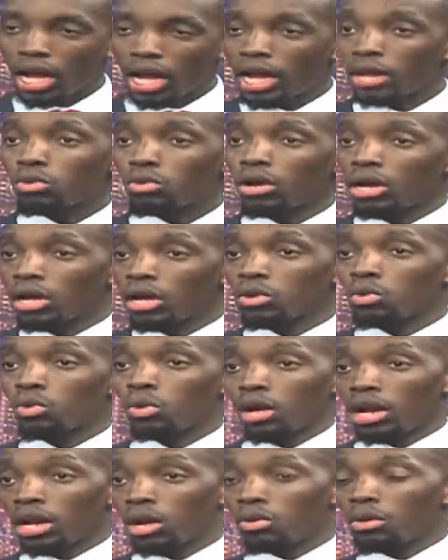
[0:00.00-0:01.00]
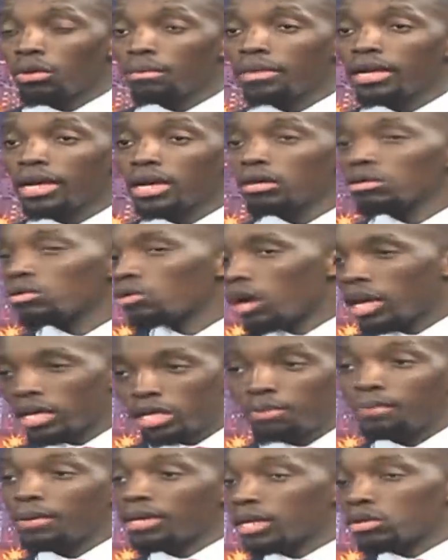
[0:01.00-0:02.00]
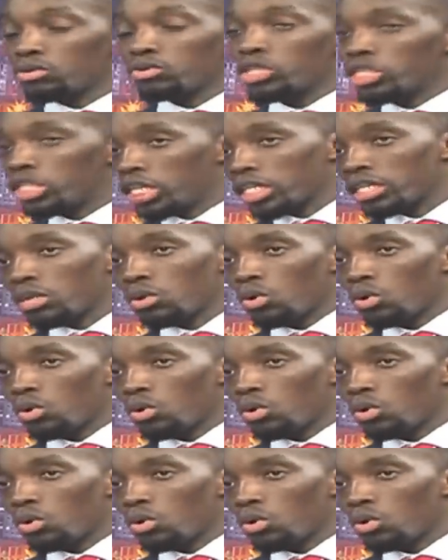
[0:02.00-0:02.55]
alikuwa anakuambia akipata tukicheza